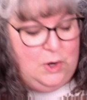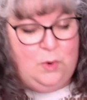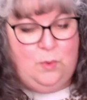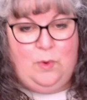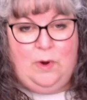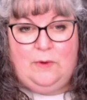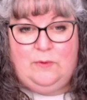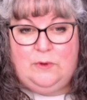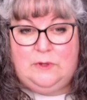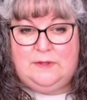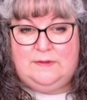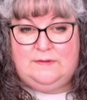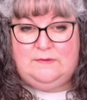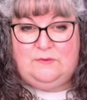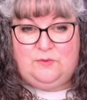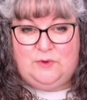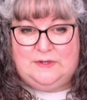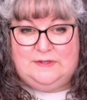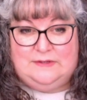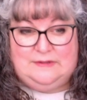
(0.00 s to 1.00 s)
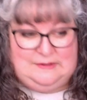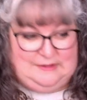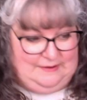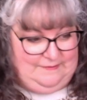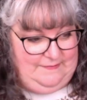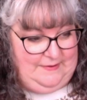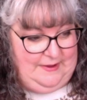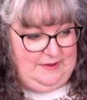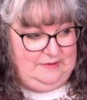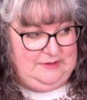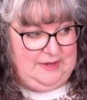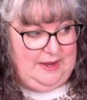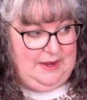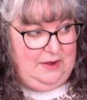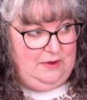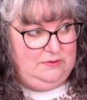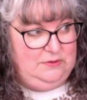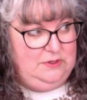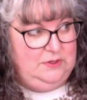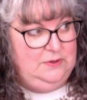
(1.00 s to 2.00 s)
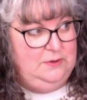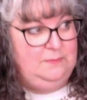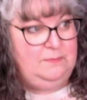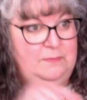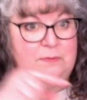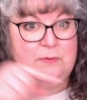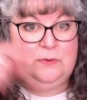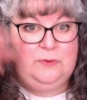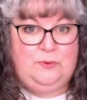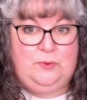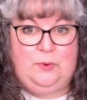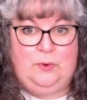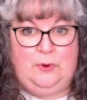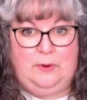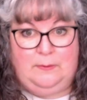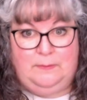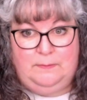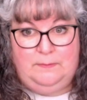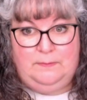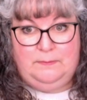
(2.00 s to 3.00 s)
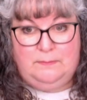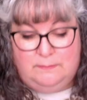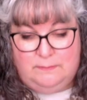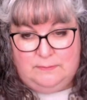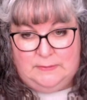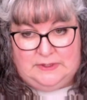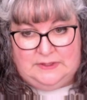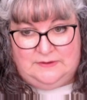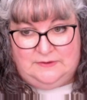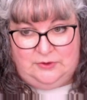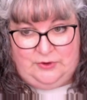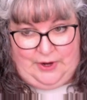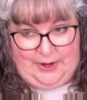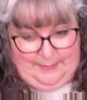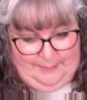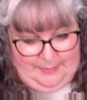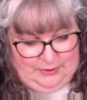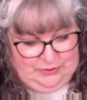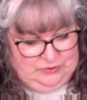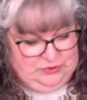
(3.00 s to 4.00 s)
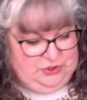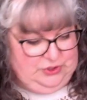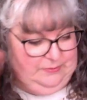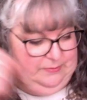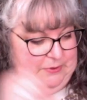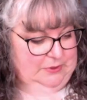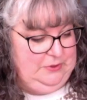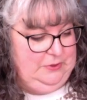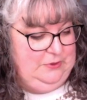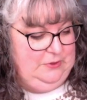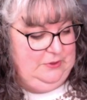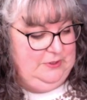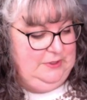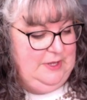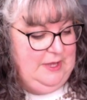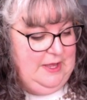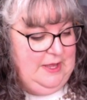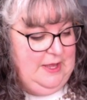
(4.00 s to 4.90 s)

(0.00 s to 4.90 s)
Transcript: I recently found out through an Instagram post she put on